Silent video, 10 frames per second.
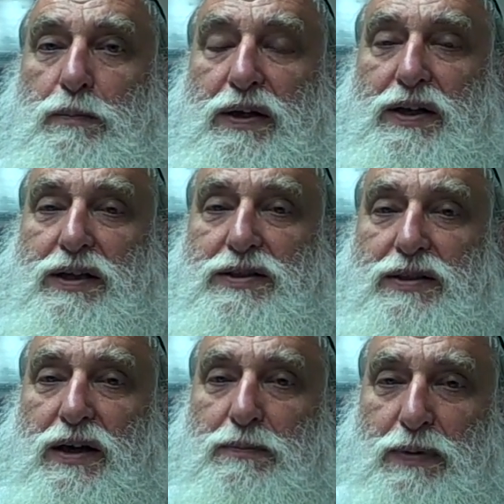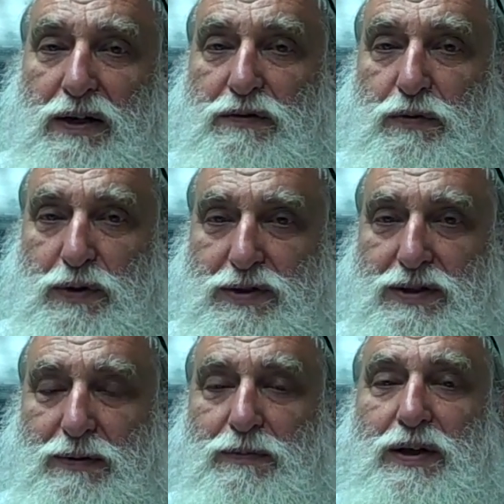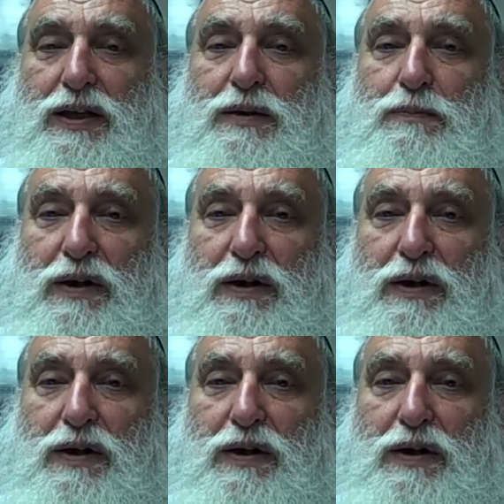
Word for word: but is above wisdom and